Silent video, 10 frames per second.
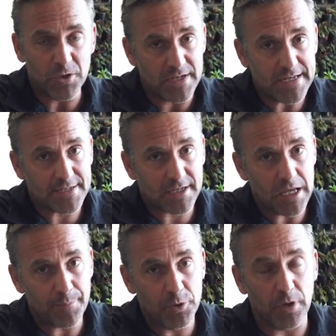You need to
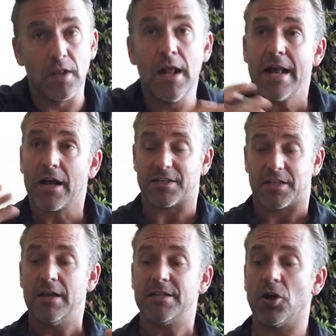keep it real.
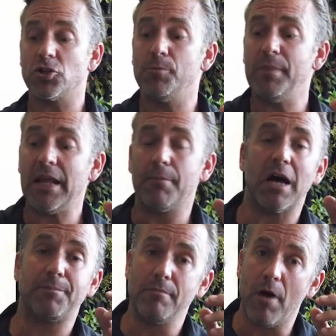Guys, social media
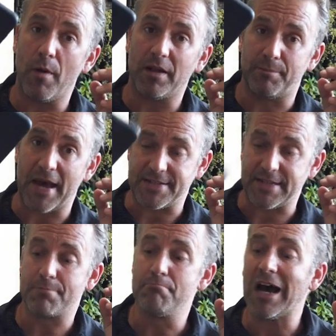might be
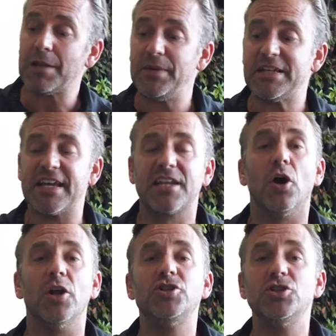mobile-based. It might be a
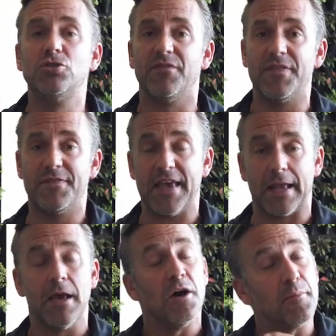technology-driven
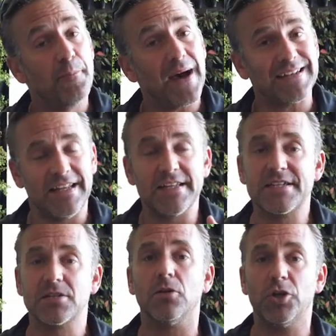thing, but it
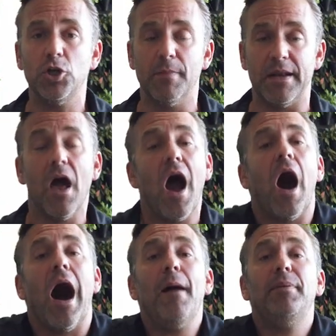is still human.
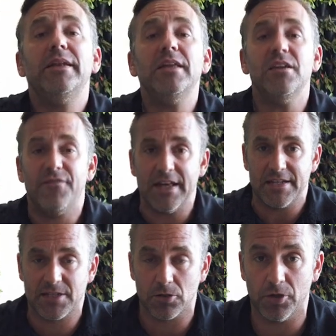I believe
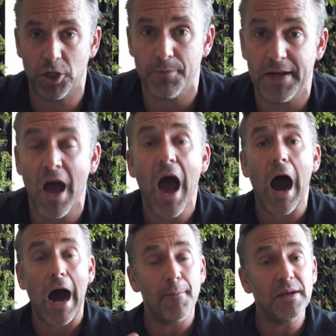it is still human.
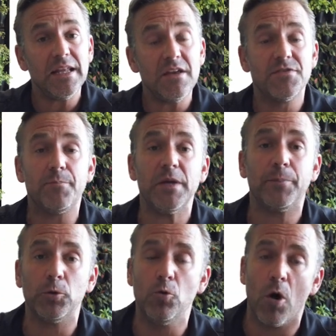I believe the
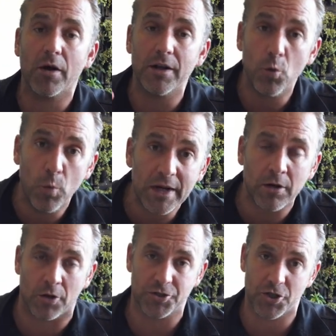people who are gonna
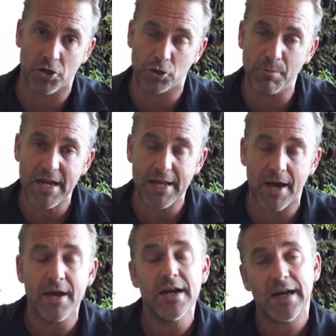win on social
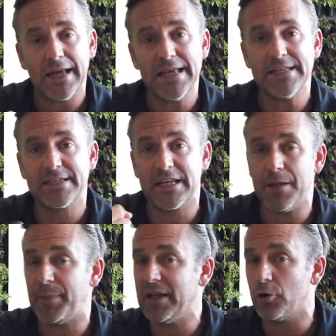media is
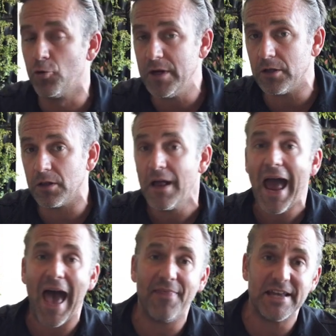keeping it real
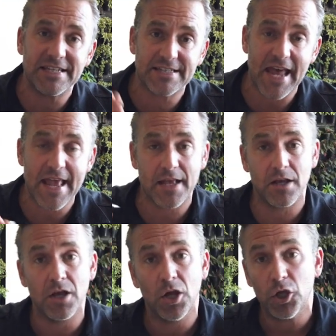and they're
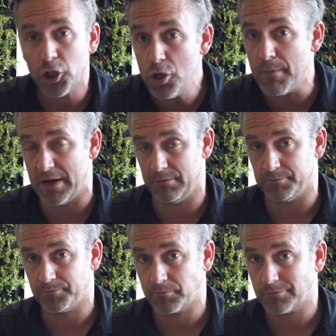staying
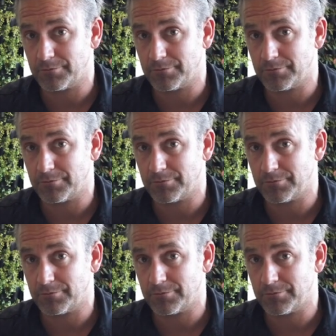human.